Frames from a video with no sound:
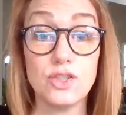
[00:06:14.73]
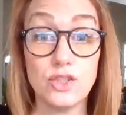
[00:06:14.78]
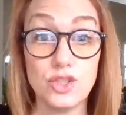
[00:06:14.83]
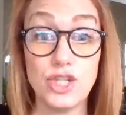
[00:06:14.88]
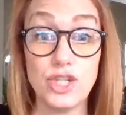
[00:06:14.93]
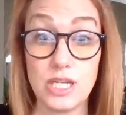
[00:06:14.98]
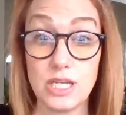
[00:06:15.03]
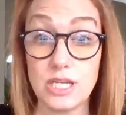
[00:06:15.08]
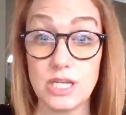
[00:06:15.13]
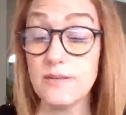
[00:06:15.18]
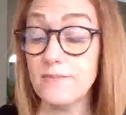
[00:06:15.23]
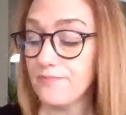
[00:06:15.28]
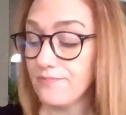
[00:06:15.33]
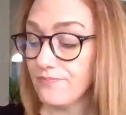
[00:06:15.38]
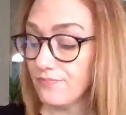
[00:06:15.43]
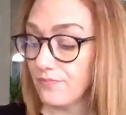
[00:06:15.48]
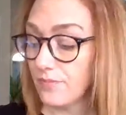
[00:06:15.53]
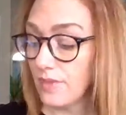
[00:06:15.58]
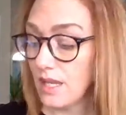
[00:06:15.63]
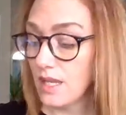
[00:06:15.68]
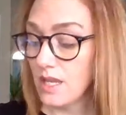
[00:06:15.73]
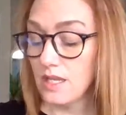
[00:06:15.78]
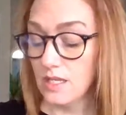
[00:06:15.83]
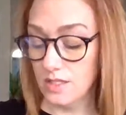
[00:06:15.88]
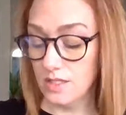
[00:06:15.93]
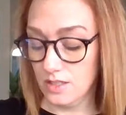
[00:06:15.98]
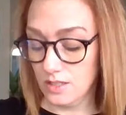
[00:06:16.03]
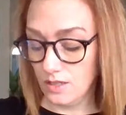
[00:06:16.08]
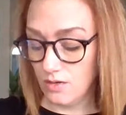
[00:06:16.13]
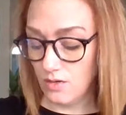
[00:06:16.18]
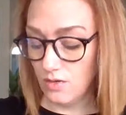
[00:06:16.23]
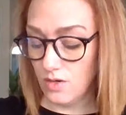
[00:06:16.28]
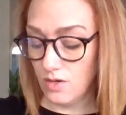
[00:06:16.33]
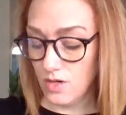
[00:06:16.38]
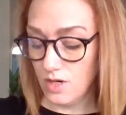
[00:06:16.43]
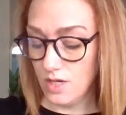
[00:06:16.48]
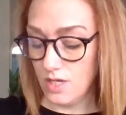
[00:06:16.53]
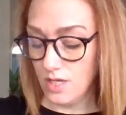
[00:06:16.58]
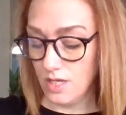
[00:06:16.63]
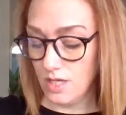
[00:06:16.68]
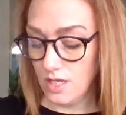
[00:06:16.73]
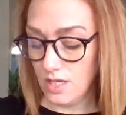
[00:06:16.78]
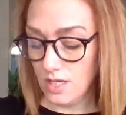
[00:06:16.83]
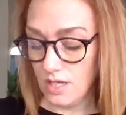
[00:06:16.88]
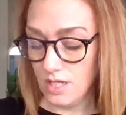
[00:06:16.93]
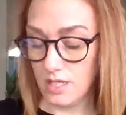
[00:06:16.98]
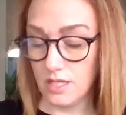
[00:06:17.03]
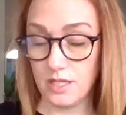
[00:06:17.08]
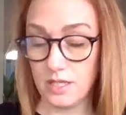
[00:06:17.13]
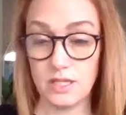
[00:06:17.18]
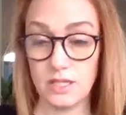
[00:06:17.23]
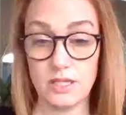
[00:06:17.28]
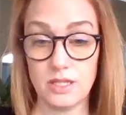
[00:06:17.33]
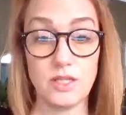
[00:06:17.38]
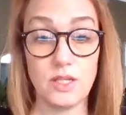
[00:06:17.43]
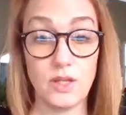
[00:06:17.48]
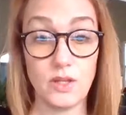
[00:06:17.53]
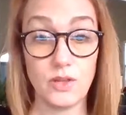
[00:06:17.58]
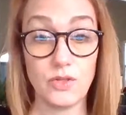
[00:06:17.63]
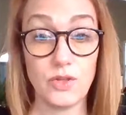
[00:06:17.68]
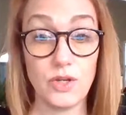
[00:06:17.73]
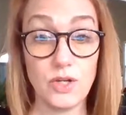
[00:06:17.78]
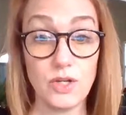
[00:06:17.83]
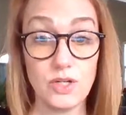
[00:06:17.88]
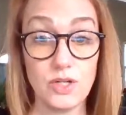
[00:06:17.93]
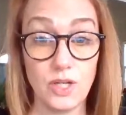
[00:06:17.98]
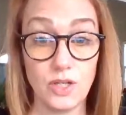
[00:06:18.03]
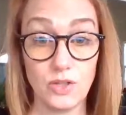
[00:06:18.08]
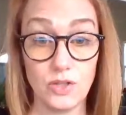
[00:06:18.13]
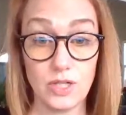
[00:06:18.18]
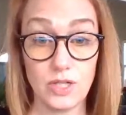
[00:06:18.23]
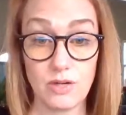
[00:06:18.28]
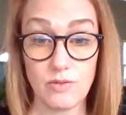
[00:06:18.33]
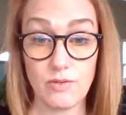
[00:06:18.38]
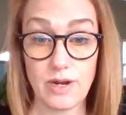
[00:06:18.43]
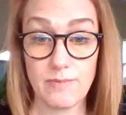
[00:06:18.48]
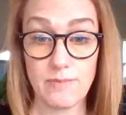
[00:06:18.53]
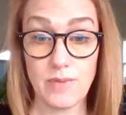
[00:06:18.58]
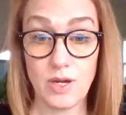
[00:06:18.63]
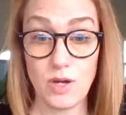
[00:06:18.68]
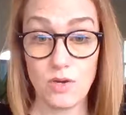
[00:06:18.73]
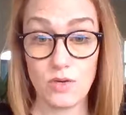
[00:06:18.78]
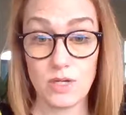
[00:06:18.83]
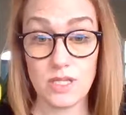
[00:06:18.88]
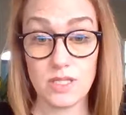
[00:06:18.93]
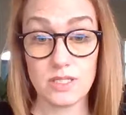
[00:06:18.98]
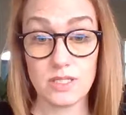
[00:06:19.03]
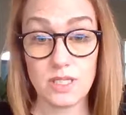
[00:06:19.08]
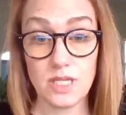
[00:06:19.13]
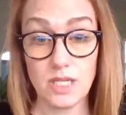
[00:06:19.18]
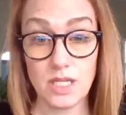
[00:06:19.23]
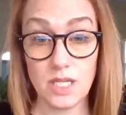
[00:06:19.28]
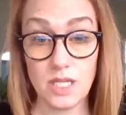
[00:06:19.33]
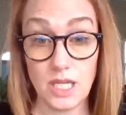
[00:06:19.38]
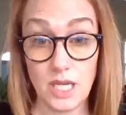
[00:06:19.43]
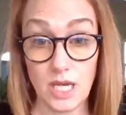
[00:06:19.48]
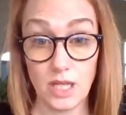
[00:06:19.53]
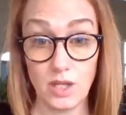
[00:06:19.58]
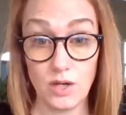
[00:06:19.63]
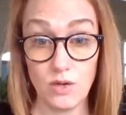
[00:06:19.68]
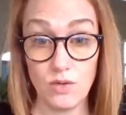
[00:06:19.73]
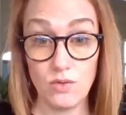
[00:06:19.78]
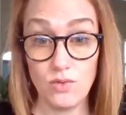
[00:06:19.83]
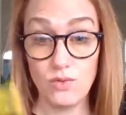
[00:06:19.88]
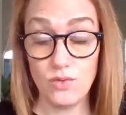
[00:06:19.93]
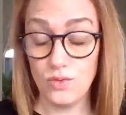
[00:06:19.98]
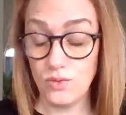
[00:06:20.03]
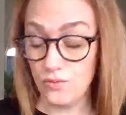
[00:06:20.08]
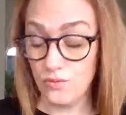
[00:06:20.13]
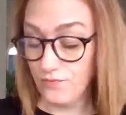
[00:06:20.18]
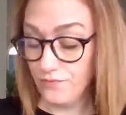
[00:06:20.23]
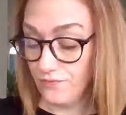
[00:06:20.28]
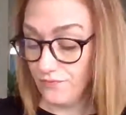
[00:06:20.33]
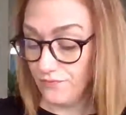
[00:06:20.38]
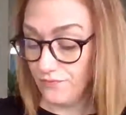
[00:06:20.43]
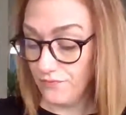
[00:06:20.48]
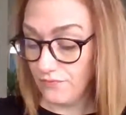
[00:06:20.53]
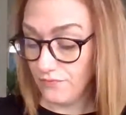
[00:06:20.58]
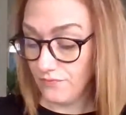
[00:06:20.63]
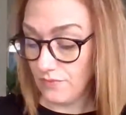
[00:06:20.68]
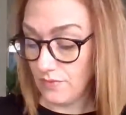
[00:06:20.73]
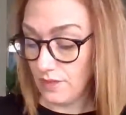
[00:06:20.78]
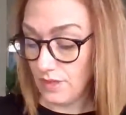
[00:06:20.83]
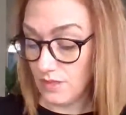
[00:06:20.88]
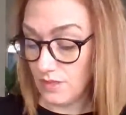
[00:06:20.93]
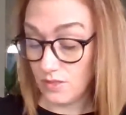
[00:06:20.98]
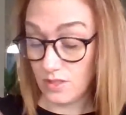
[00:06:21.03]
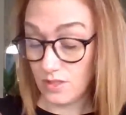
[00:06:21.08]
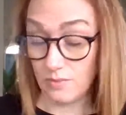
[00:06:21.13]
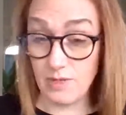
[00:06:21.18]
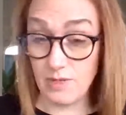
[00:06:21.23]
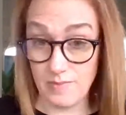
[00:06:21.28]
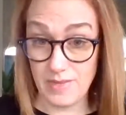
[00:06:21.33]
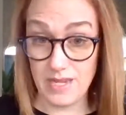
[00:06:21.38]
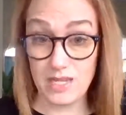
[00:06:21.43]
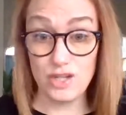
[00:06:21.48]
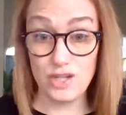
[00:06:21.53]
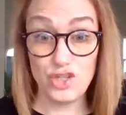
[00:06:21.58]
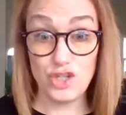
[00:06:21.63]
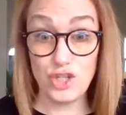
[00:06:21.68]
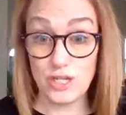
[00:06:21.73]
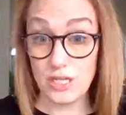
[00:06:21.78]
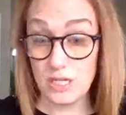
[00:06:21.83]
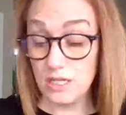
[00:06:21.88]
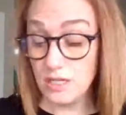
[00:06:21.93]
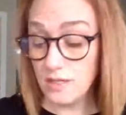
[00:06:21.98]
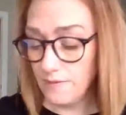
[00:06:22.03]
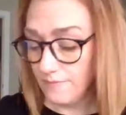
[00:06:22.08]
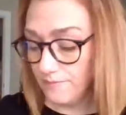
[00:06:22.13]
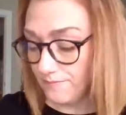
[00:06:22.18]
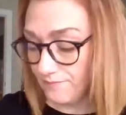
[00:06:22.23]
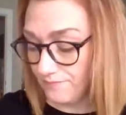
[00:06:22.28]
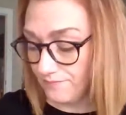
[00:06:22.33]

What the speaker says: G. So the third color in a rainbow is yellow. I'm going to make a G.